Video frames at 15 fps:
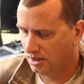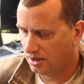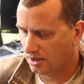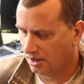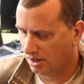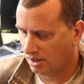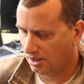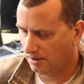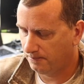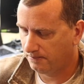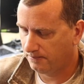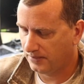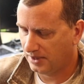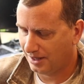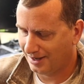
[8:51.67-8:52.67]

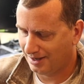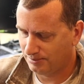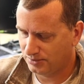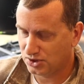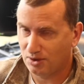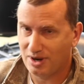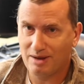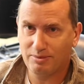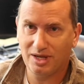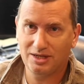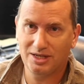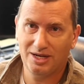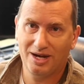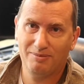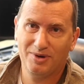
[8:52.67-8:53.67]
And I'm so happy I
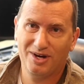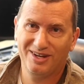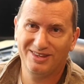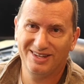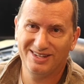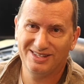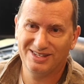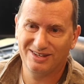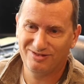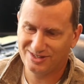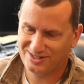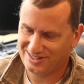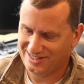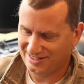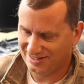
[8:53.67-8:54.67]
did not buy the
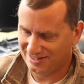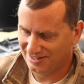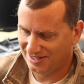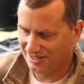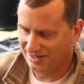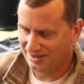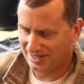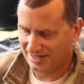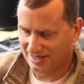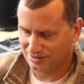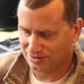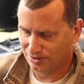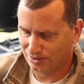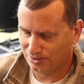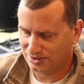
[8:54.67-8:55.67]
A7C that has
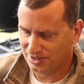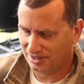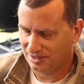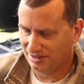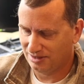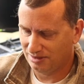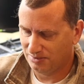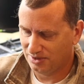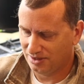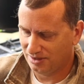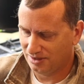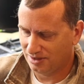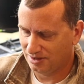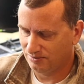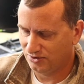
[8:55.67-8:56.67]
a little tiny itty bitty
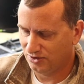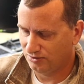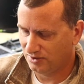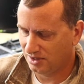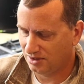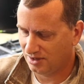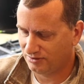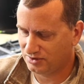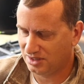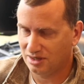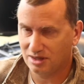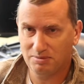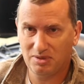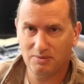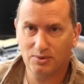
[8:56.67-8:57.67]
viewfinder. I've seen
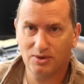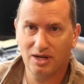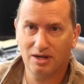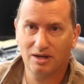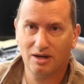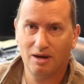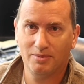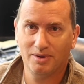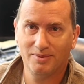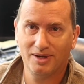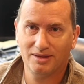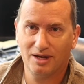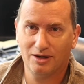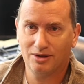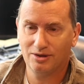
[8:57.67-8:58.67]
other people kind of comment about
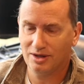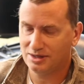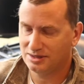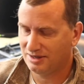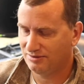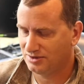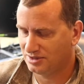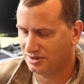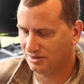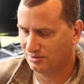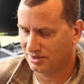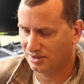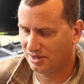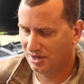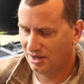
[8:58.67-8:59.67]
that on the A7C
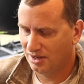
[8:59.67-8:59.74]
where